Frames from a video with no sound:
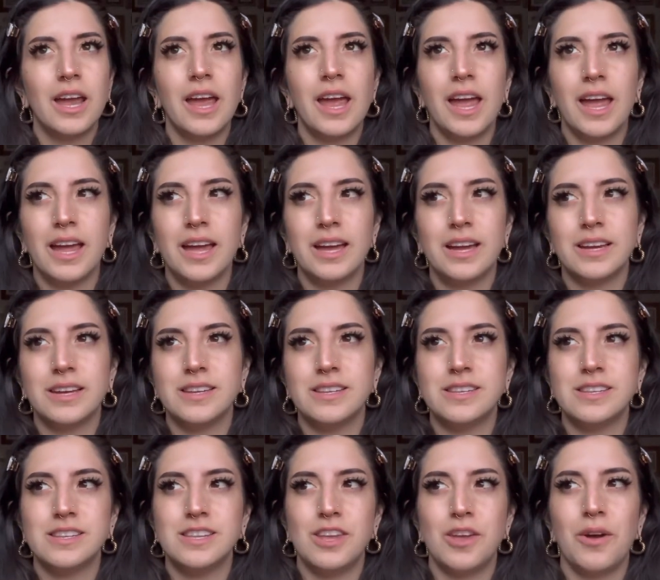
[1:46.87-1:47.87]

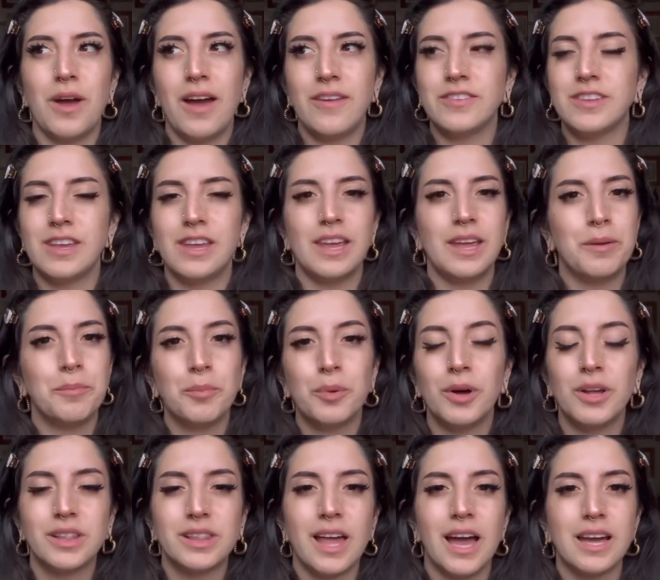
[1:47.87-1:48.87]
and you have to
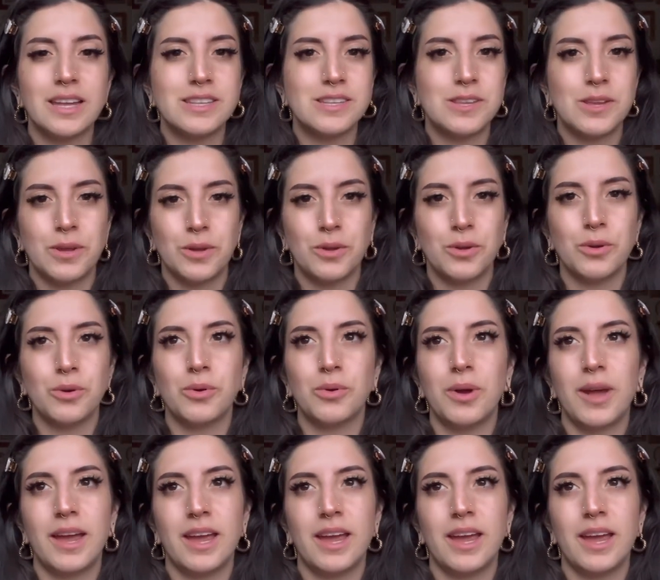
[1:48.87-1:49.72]
input that too,